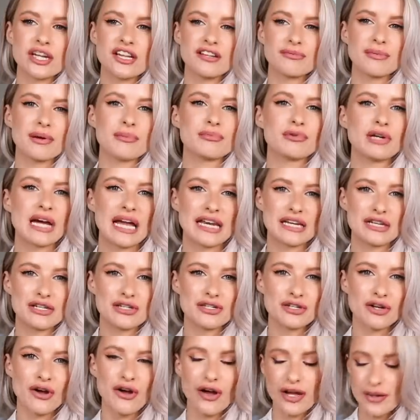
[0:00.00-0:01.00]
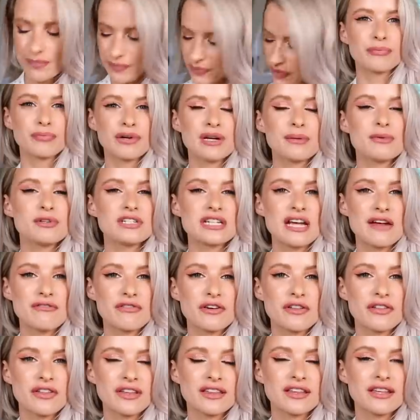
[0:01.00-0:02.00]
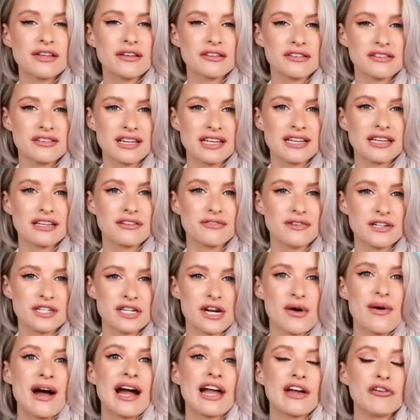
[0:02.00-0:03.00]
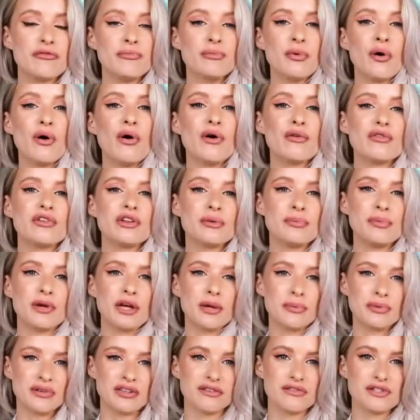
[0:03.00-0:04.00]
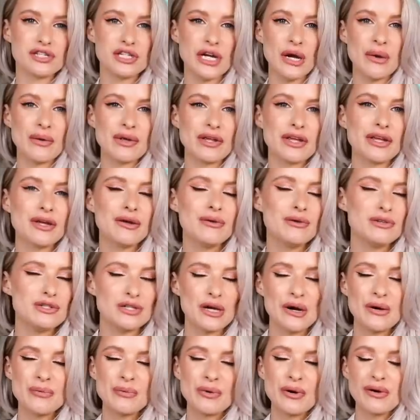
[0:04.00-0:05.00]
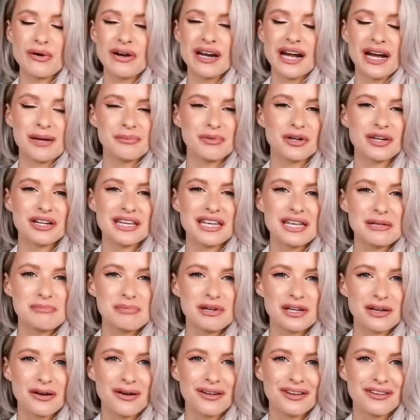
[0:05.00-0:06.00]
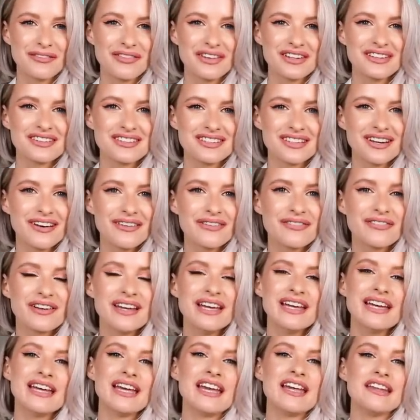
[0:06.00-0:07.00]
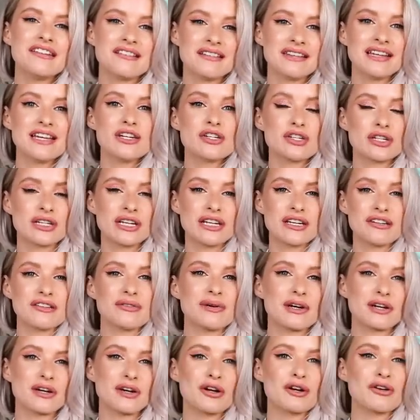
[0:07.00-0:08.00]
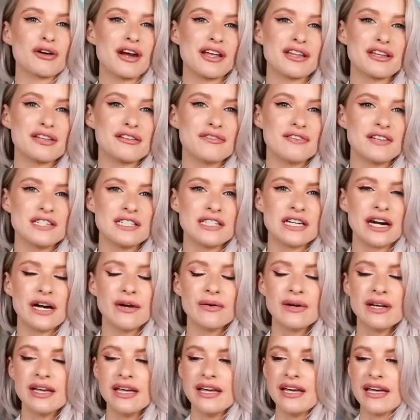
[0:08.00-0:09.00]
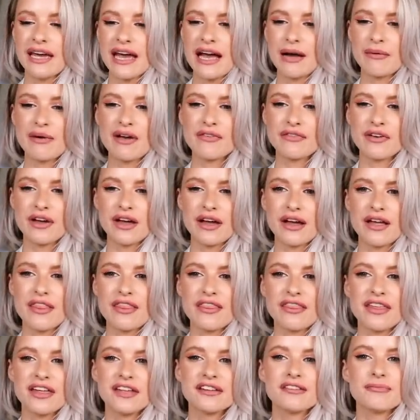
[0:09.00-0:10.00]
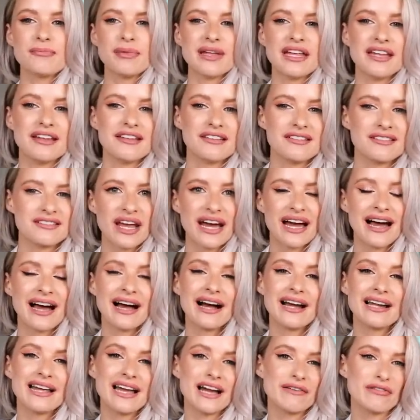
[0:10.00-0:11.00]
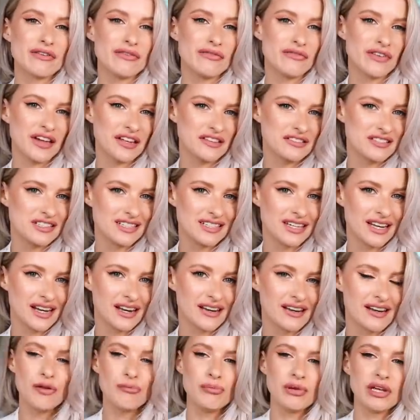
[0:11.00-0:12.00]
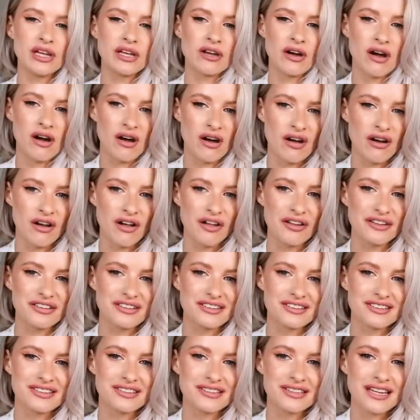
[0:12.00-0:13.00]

is my pride and joy. Pretty much everything that you'll see in this video I have bought for the purpose of showing you. Don't worry, I'm not keeping all of this stuff. It's literally so I could create this video. However, this piece I have invested in because